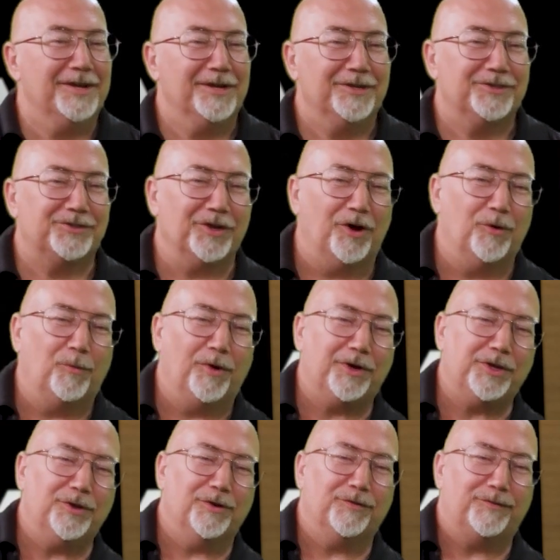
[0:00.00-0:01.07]
So, what
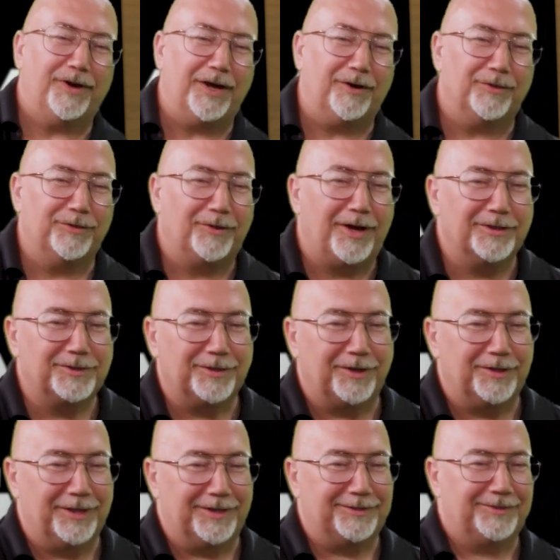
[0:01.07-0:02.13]
are your final thoughts
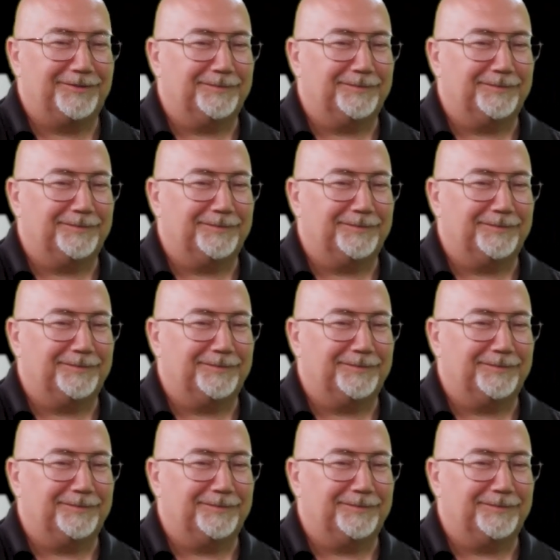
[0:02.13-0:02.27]
on this?